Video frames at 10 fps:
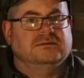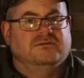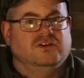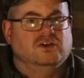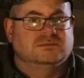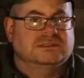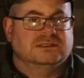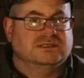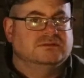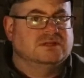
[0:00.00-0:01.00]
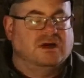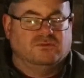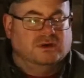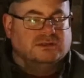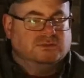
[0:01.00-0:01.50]
fumes this gives off,
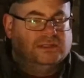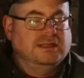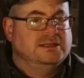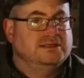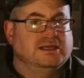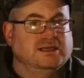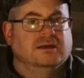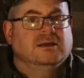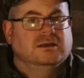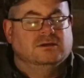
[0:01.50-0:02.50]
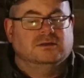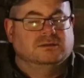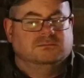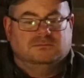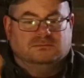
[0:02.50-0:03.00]
whereas with LED, you
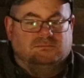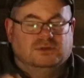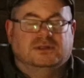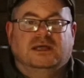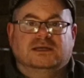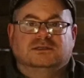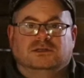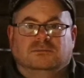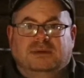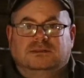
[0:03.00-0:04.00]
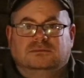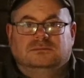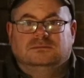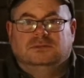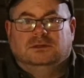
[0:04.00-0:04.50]
can put that next to your bed,
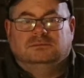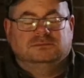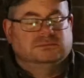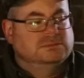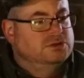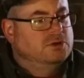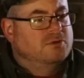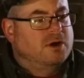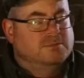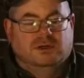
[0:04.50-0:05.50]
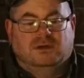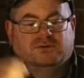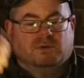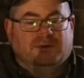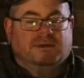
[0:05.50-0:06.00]
you know, no problem. You don't have
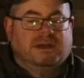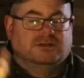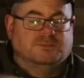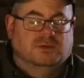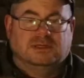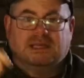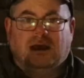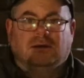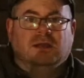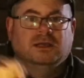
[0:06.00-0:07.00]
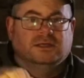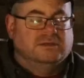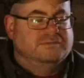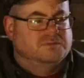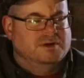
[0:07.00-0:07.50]
to worry about house burning down. You don't
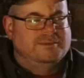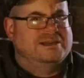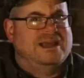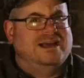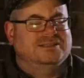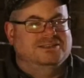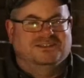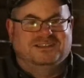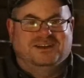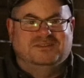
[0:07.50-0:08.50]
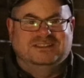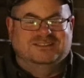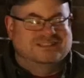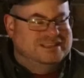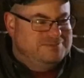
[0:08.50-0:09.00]
have to worry about gassing yourself as
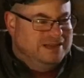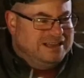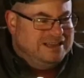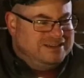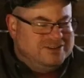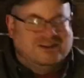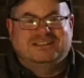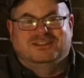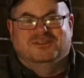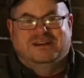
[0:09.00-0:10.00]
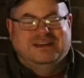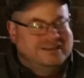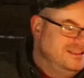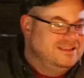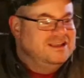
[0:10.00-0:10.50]
you sleep or as you read.
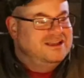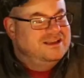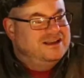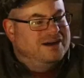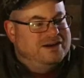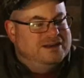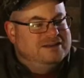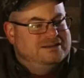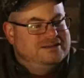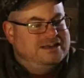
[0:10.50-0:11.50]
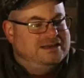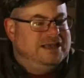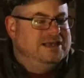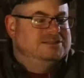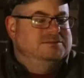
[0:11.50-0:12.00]
All right,
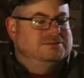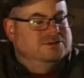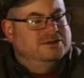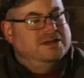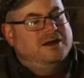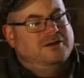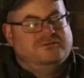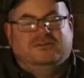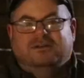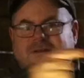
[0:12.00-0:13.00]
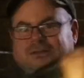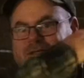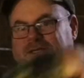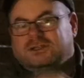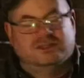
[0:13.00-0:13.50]
and to turn it off,
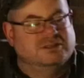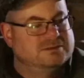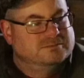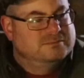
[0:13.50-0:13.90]
you just